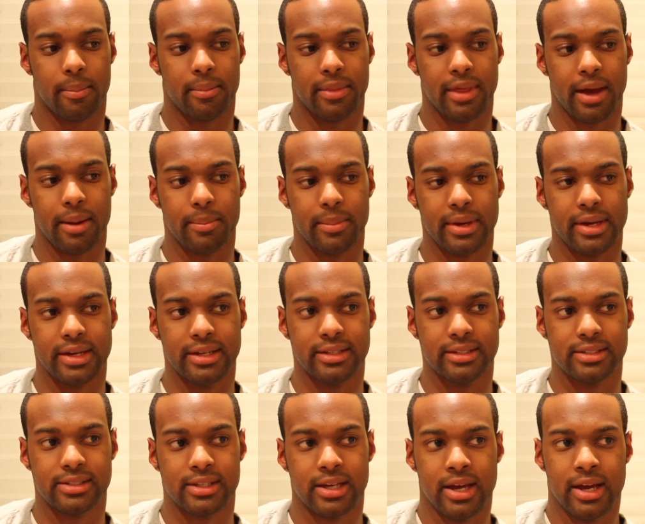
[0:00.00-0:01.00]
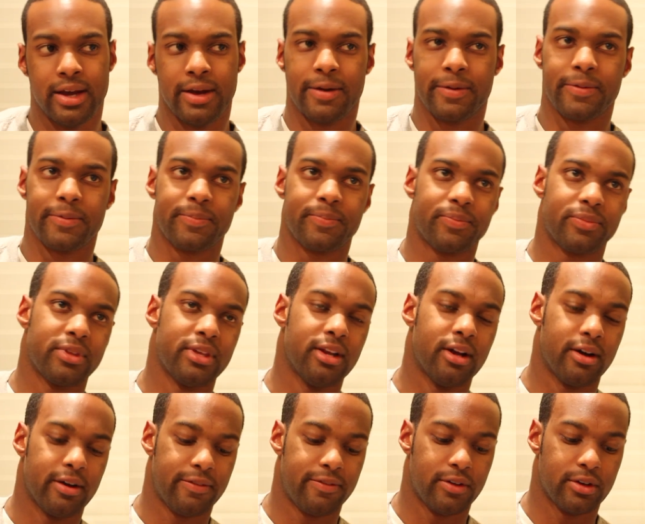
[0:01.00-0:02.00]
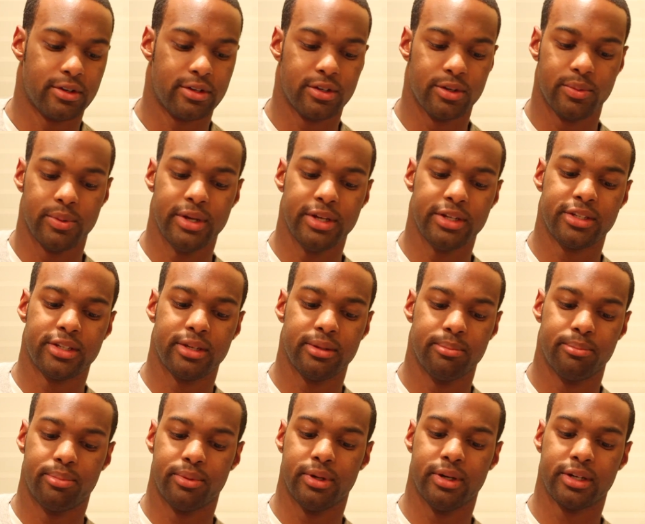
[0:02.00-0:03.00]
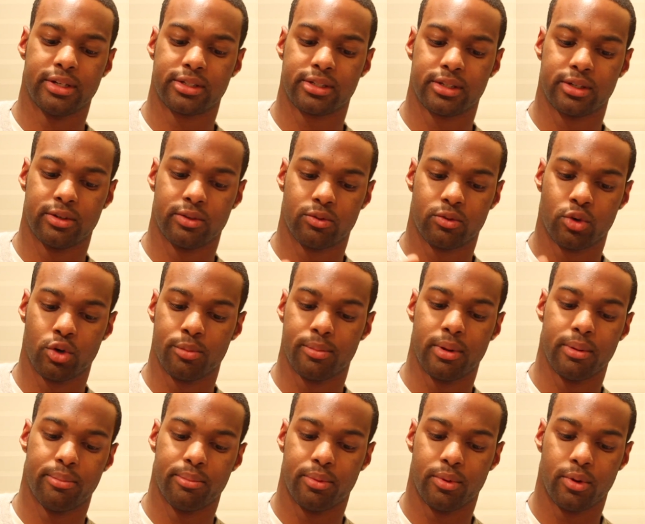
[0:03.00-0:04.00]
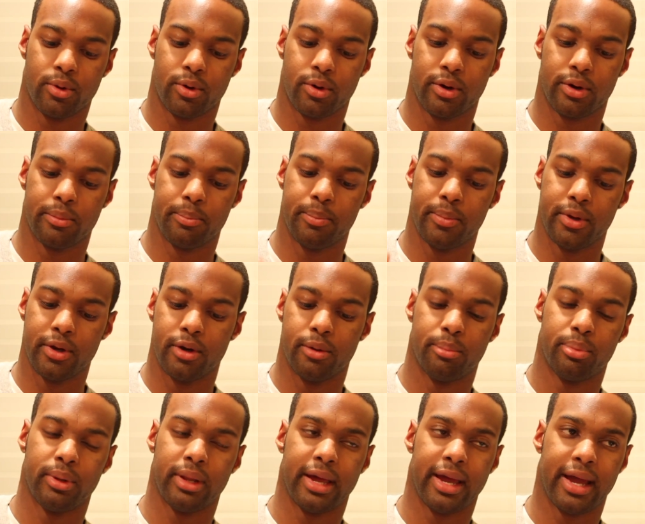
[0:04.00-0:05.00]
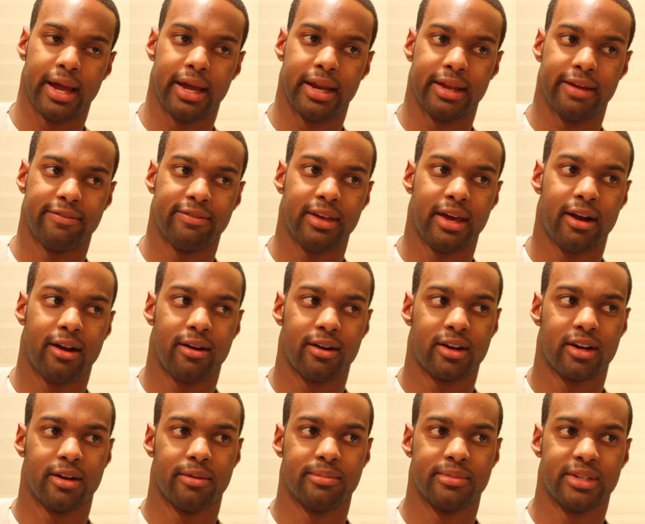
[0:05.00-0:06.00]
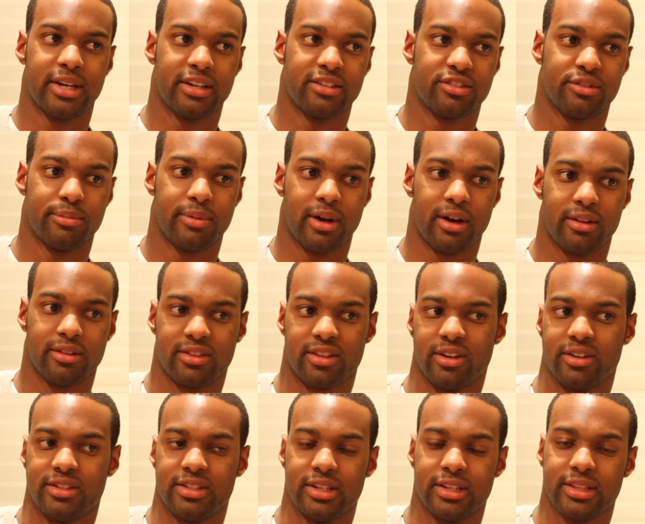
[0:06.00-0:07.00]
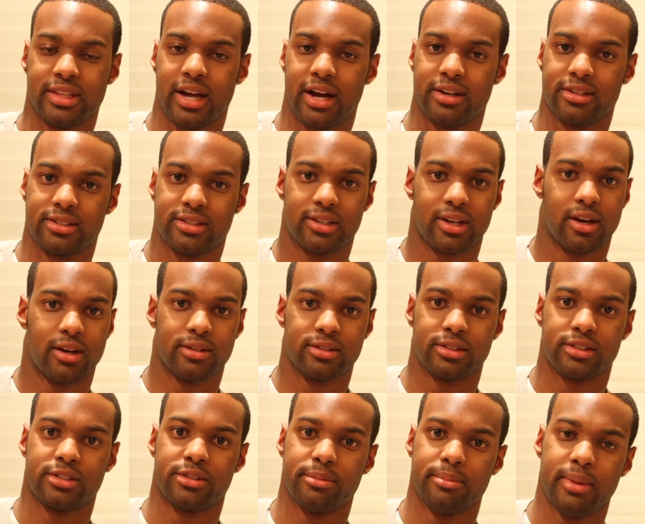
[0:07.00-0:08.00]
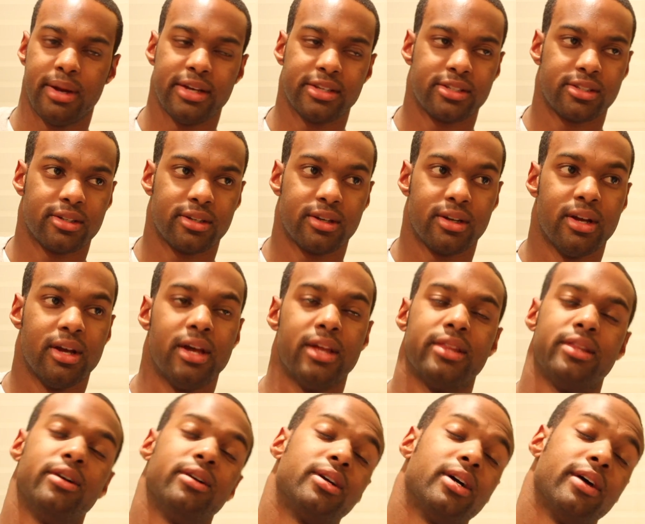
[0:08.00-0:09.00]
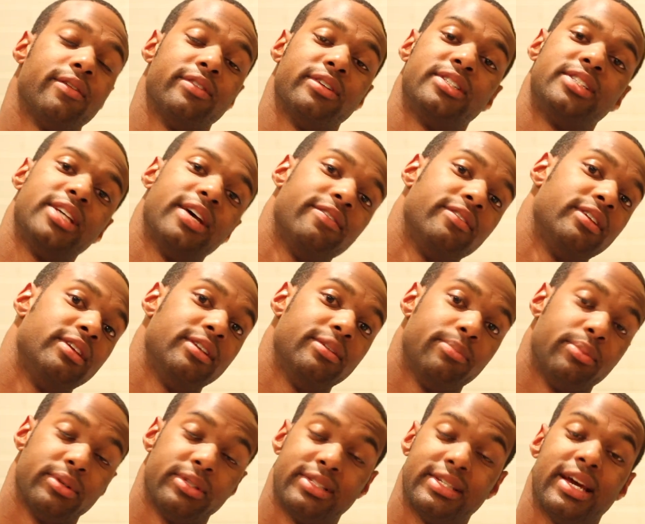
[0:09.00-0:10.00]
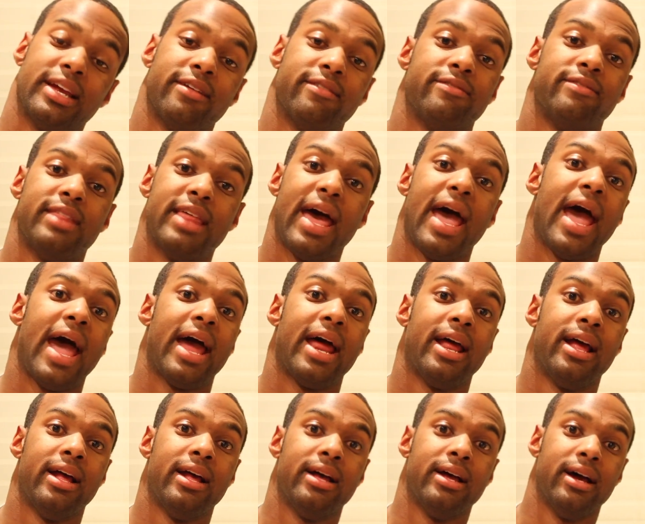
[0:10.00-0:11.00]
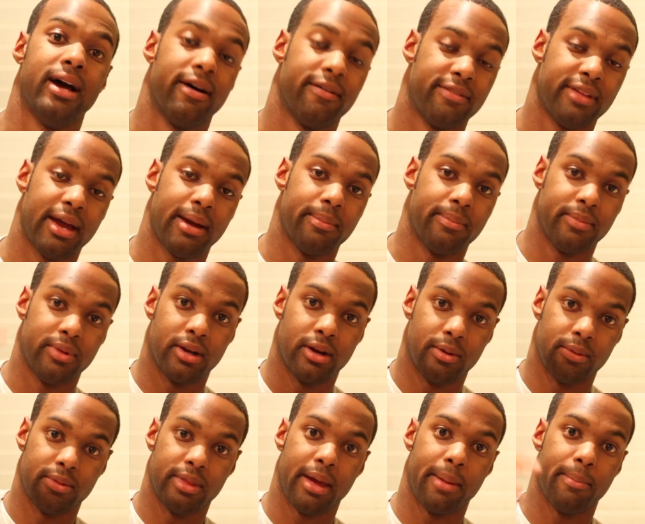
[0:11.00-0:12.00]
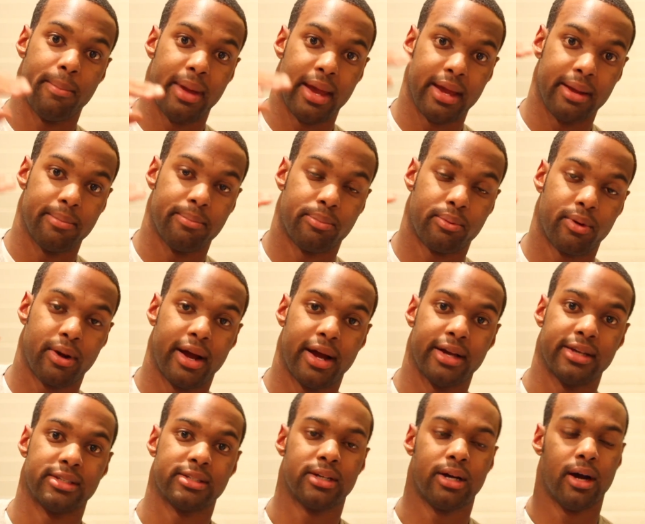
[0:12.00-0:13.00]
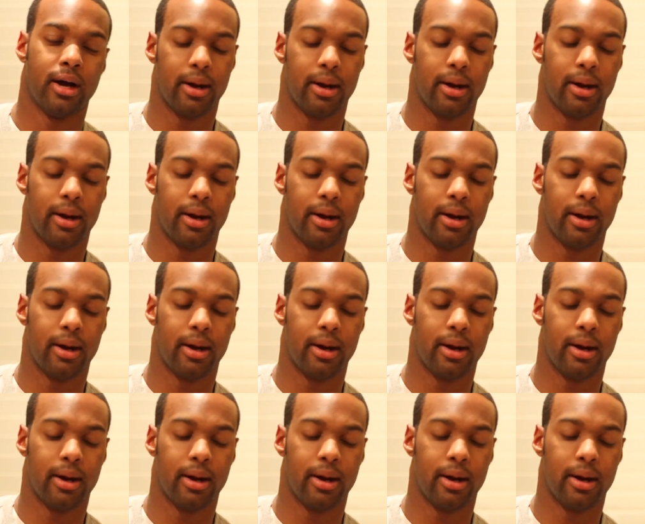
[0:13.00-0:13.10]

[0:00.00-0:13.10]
That means, you know, if your tuition, books, room and board, meal plan, if that all comes out to about $13,000 a semester, they'll cover 70% of that, you know, that main price.